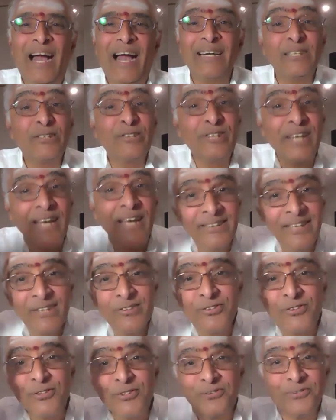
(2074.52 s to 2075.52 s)
And it
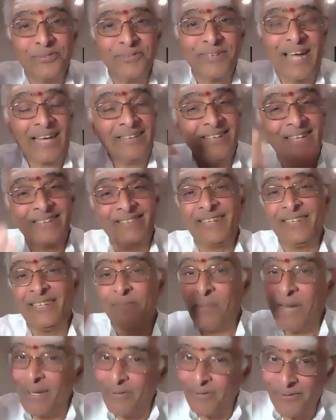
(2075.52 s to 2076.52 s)
changes you. As I said,
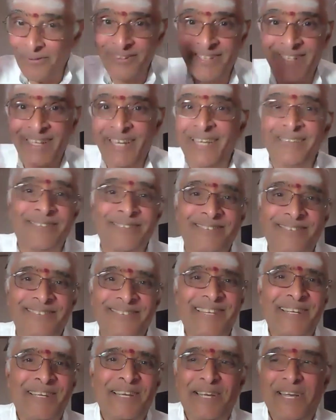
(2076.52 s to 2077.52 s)
in my own
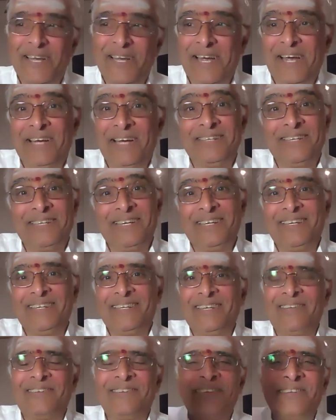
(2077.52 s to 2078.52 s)
case, I'm
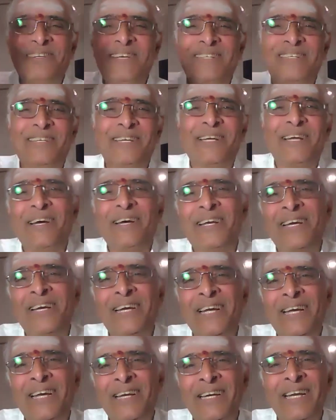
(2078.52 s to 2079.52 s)

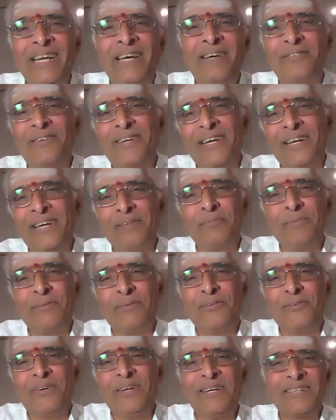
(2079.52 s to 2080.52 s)
and a half or
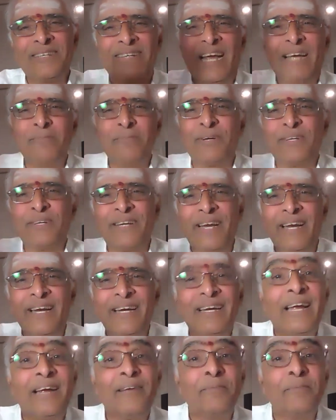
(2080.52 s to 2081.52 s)
before I'm
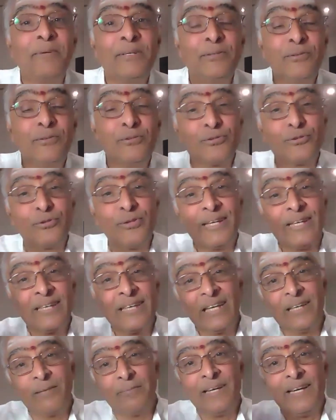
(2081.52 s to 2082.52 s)
retired, I've been used to
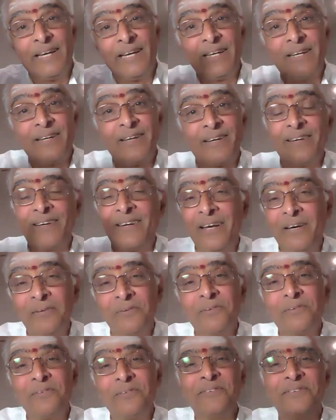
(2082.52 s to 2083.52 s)
getting a little bit later.
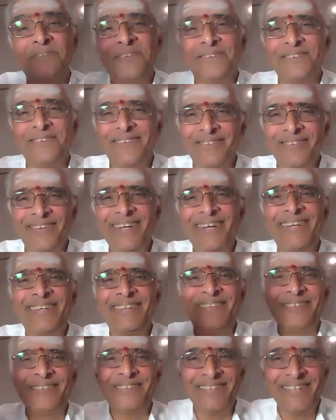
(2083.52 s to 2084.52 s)
Now, okay,
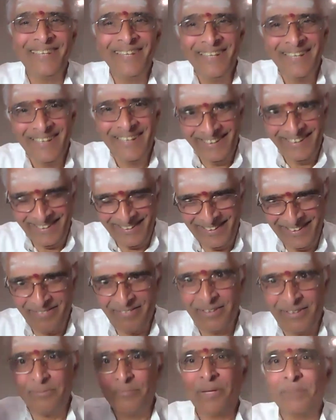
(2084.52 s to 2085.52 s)
this is
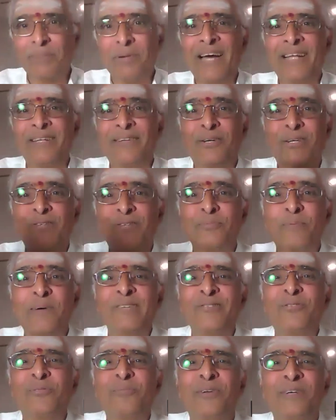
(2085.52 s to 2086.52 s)
our
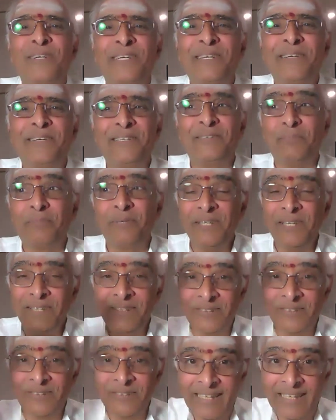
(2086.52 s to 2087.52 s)
responsibility.
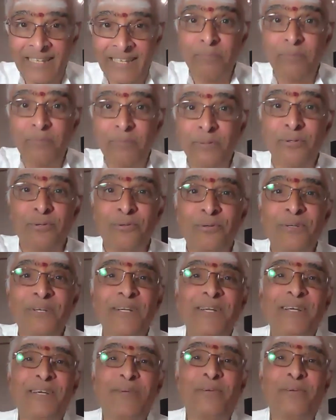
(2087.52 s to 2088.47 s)
It's like a Pitru.